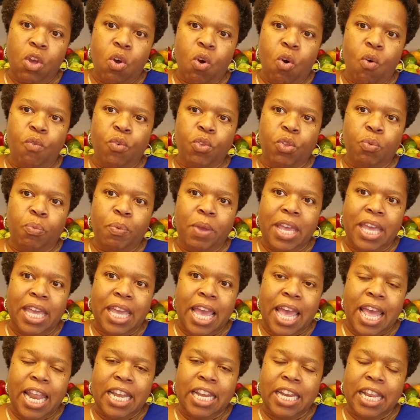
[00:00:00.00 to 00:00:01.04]
over the
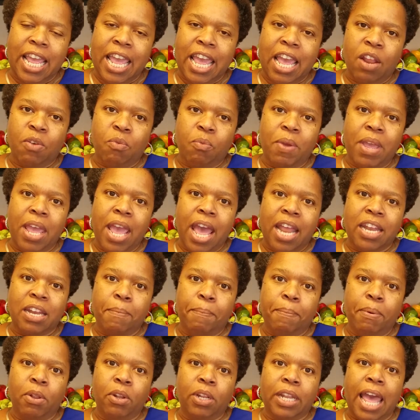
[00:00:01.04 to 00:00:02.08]
weekend, and we had to
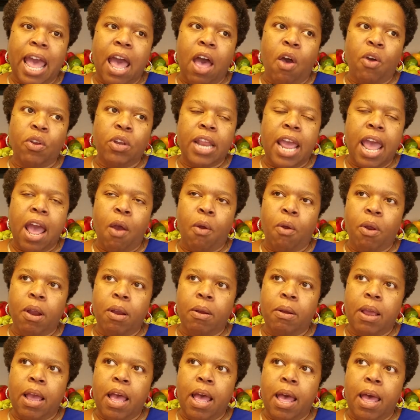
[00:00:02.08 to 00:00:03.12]
pull out
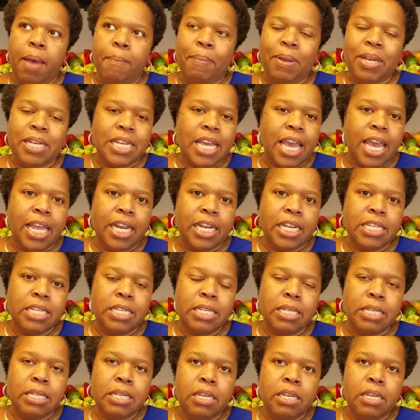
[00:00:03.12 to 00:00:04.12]
our potatoes,